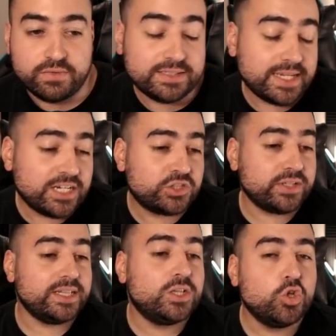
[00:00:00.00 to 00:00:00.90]
Let's
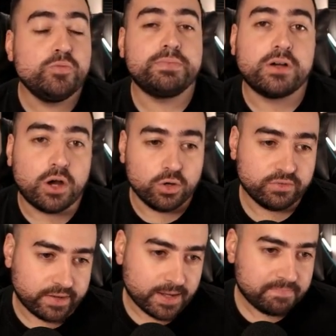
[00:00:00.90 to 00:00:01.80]
actually loop
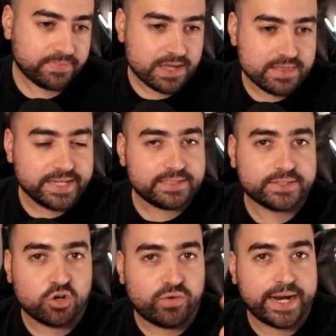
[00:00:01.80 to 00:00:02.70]
over this
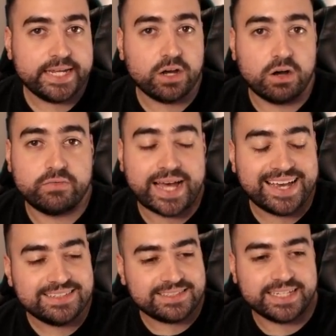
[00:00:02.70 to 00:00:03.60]
array of
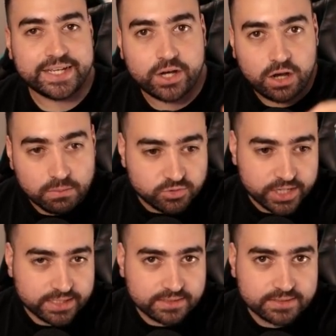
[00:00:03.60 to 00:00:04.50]
async
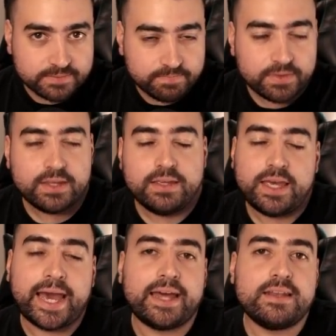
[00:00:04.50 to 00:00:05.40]
objects
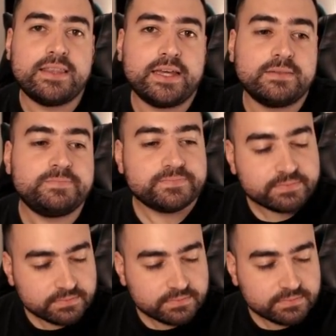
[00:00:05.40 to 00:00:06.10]
and then